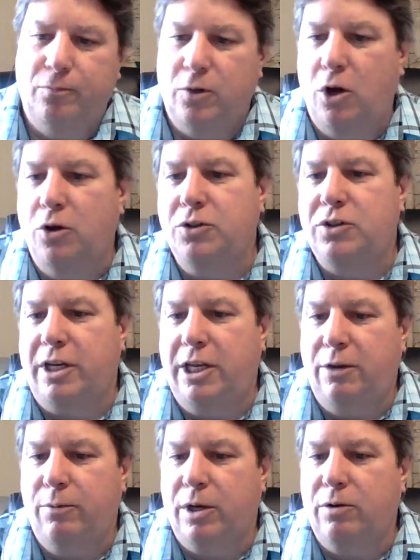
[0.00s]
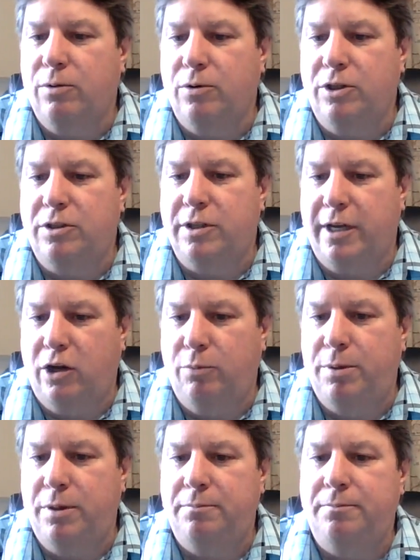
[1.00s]
hosts that he recruited to
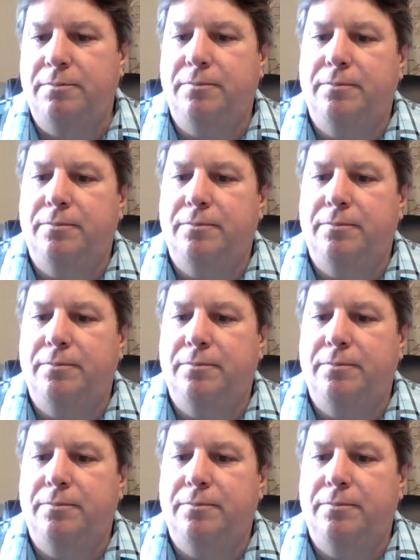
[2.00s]
help him?